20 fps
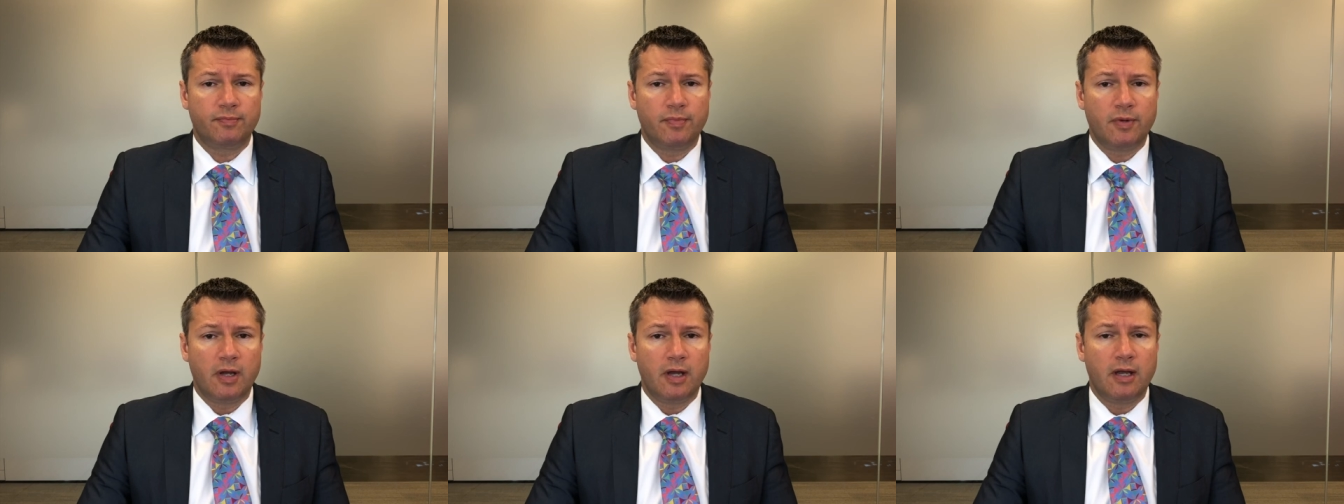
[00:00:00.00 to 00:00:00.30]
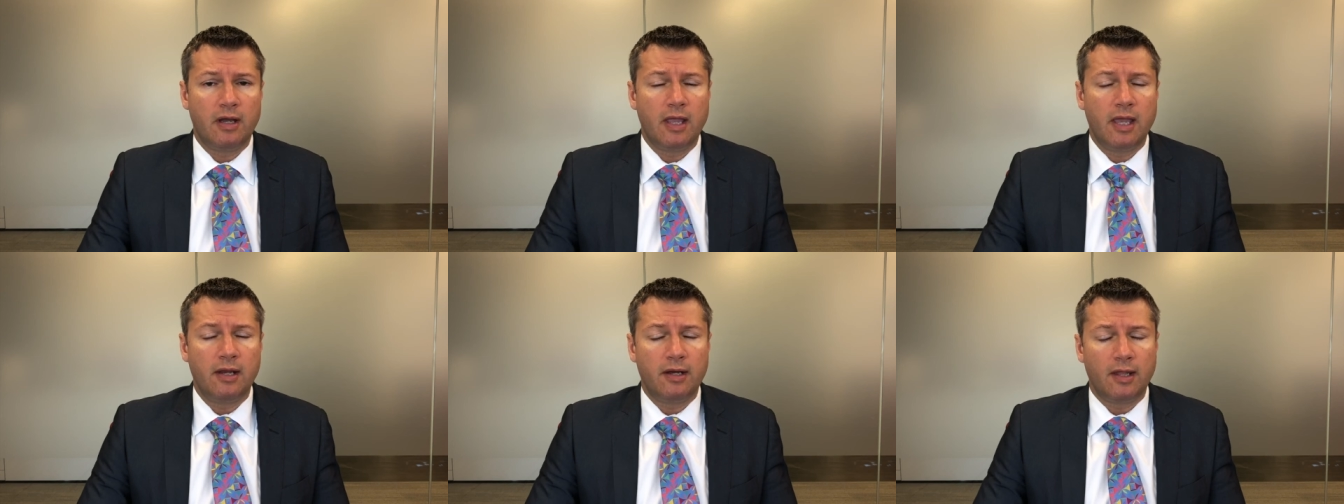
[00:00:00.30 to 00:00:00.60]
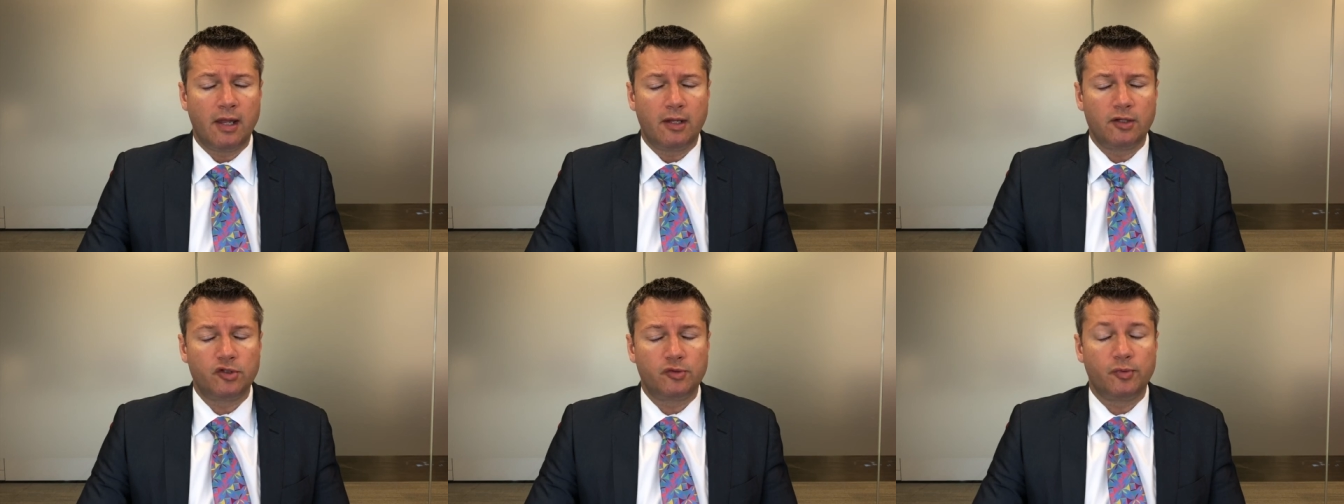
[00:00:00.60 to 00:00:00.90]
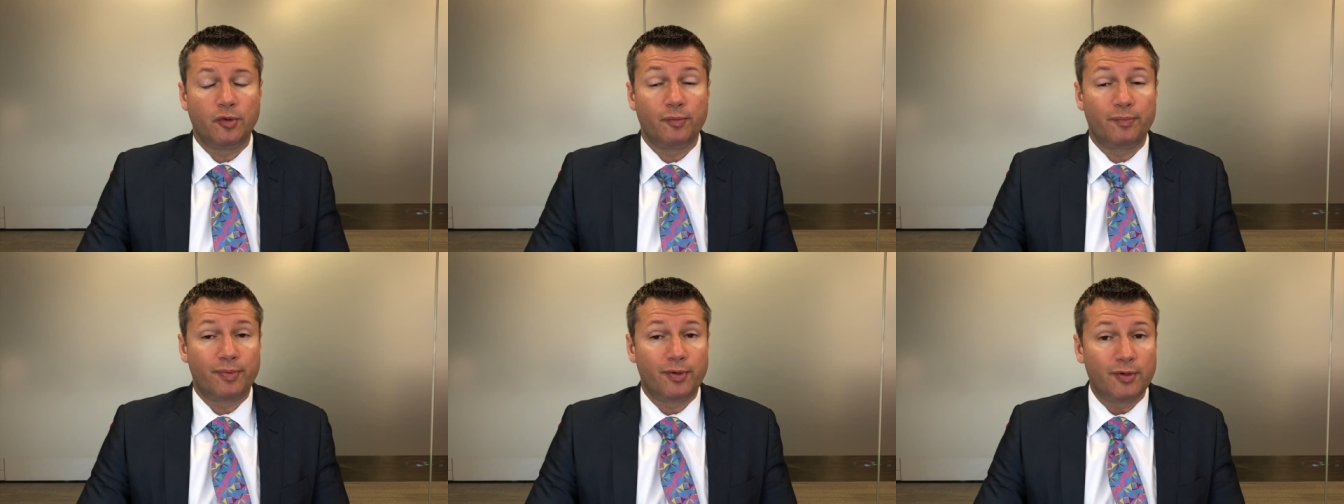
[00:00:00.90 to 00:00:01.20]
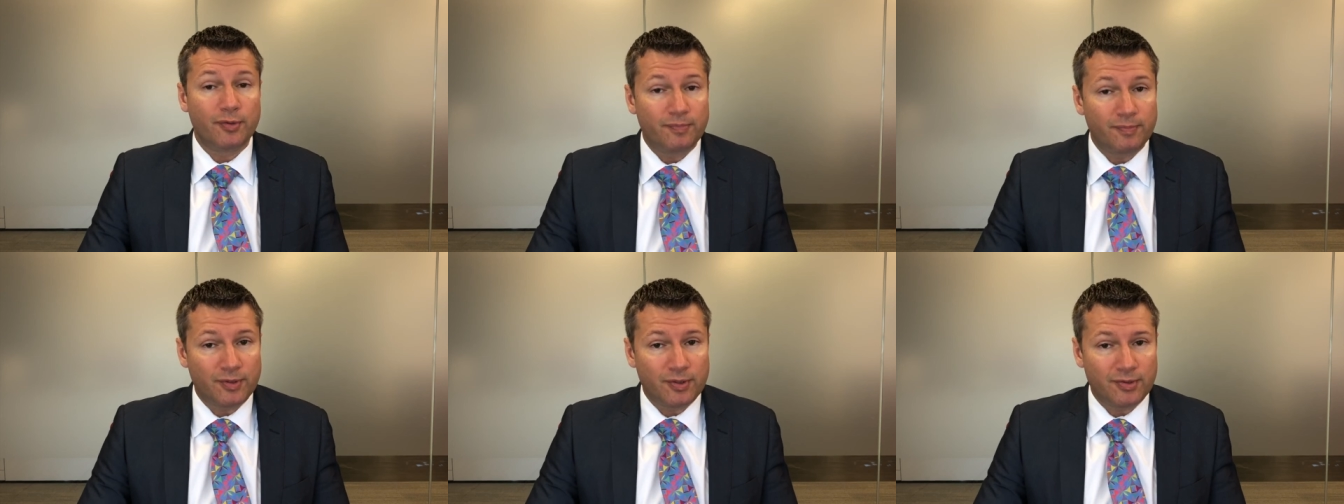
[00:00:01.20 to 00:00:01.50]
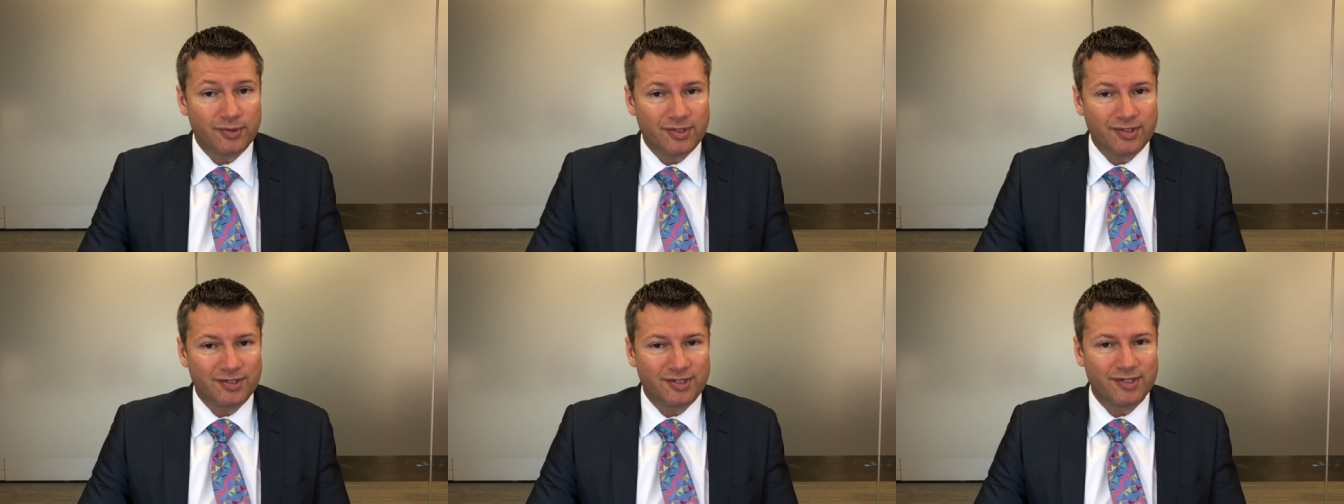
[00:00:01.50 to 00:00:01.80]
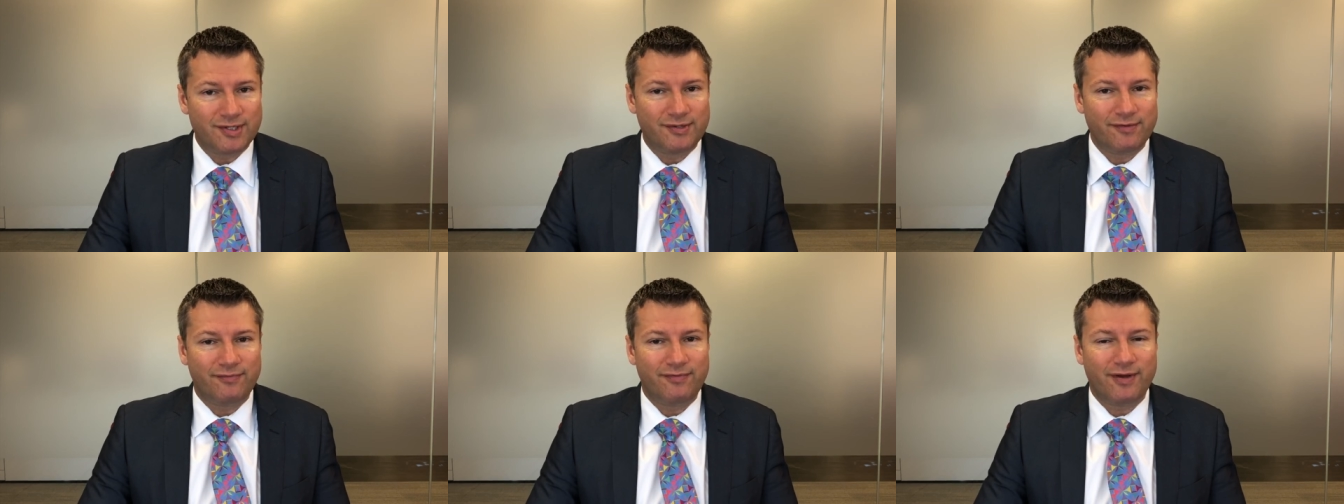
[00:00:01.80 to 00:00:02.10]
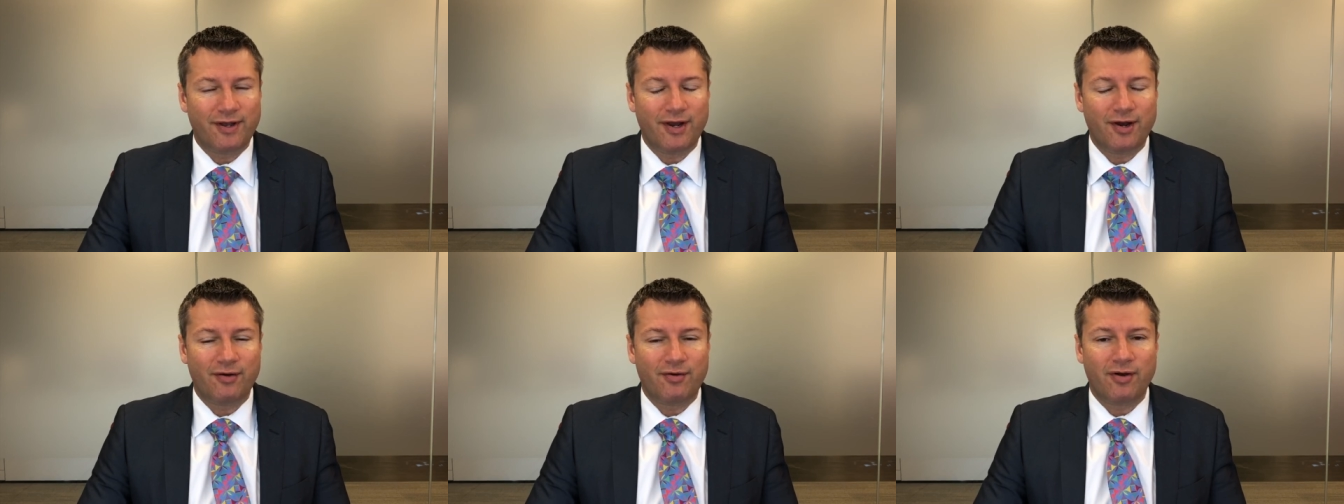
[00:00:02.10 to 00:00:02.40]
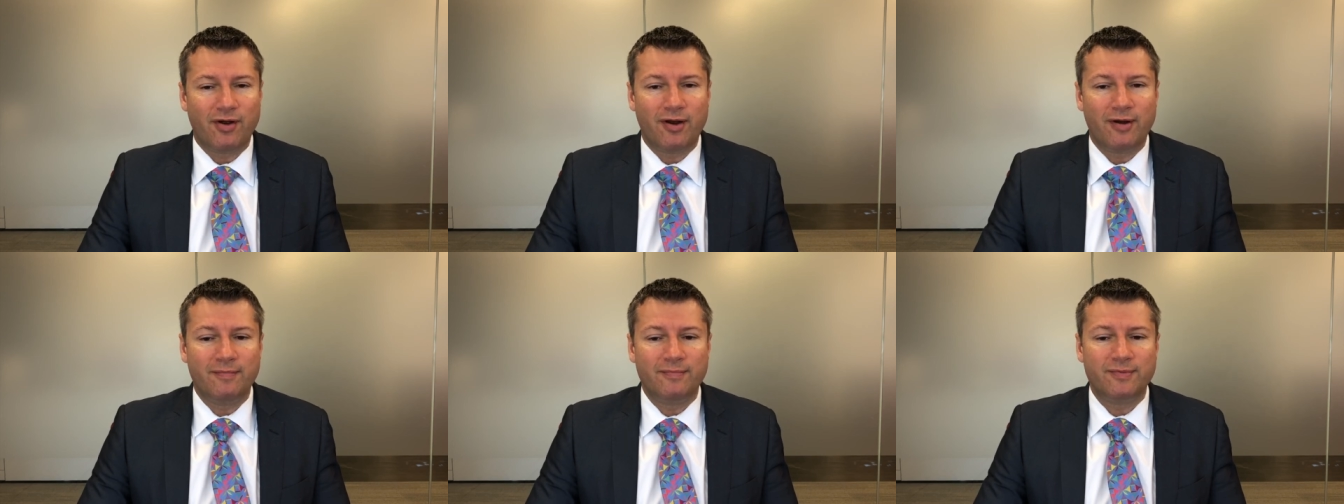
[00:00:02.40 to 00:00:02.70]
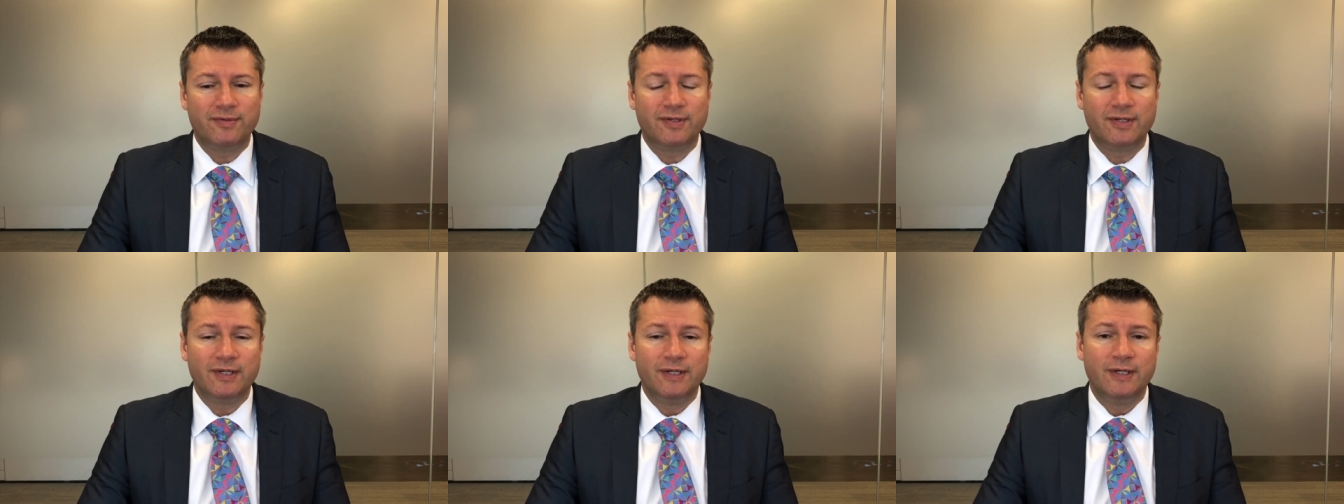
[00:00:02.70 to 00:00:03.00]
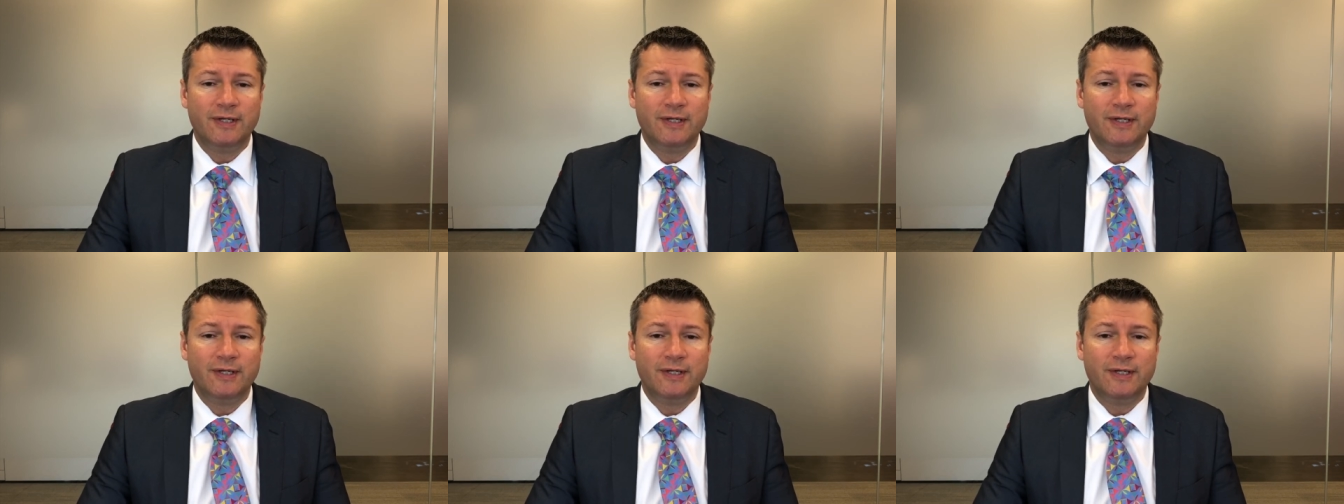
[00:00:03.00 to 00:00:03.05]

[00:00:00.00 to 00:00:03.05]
uh, ineligible purchases of firearms